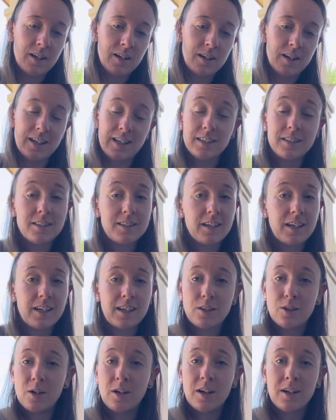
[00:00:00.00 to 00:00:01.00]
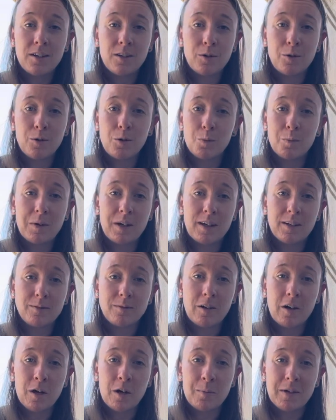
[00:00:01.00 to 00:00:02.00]
It's like trying to hold back
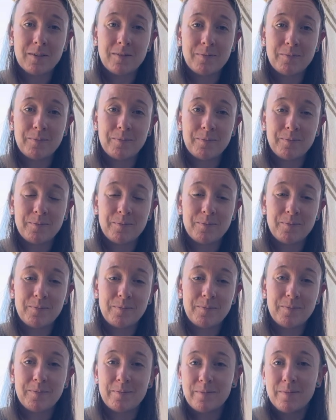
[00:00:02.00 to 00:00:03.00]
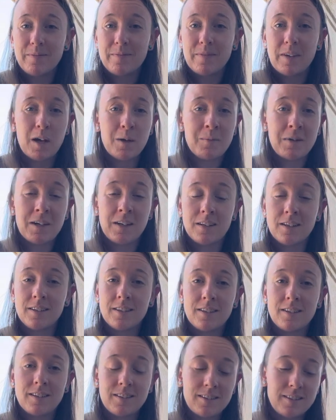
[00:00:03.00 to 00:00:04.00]
vomit. I mean,
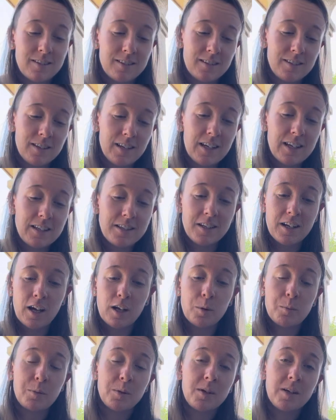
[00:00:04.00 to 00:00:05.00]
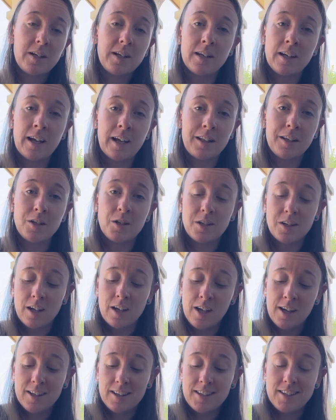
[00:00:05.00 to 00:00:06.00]
it's not a pretty analogy.
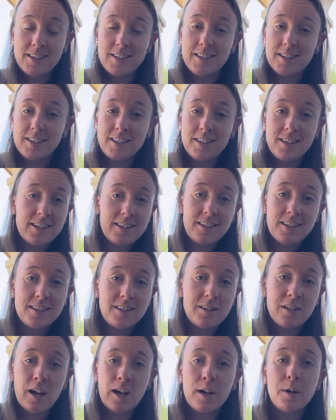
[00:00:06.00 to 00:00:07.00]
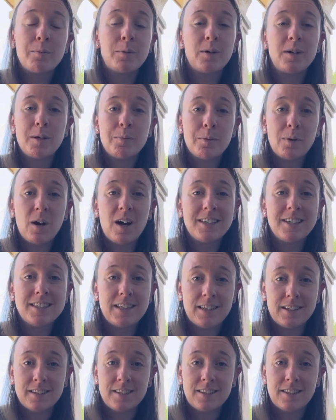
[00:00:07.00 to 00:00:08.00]
This it's not a pretty
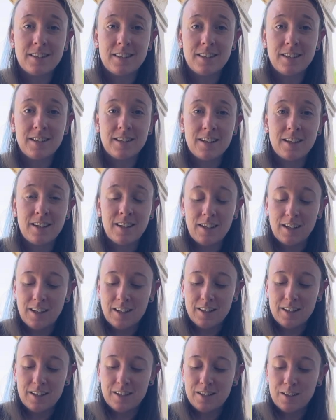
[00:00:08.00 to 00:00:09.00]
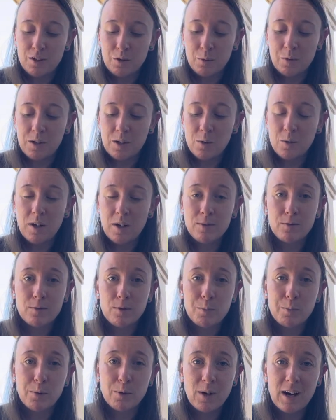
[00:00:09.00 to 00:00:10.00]
process. When you have
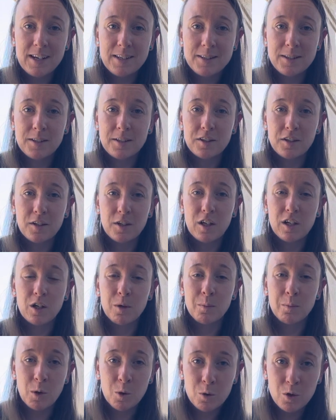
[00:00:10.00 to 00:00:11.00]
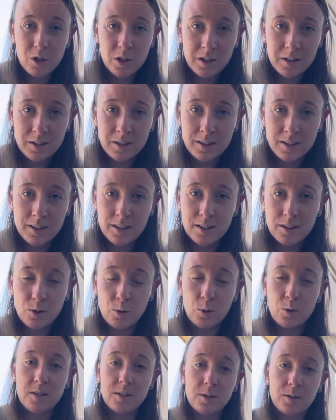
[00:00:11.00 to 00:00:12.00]
repressed emotion
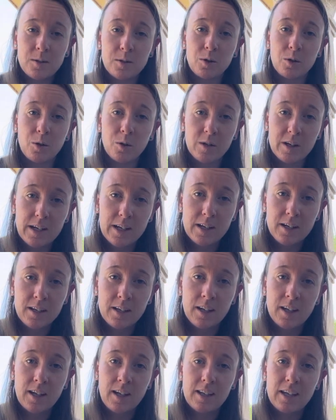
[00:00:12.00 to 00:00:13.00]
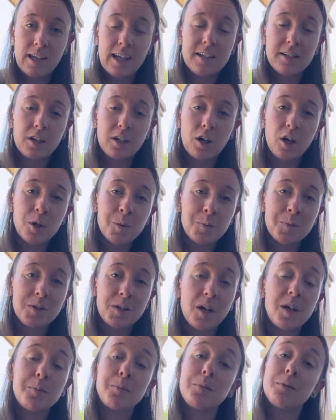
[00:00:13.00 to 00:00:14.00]
to this degree, it comes
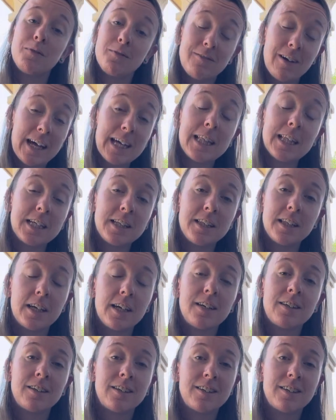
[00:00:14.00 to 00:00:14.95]
up violently.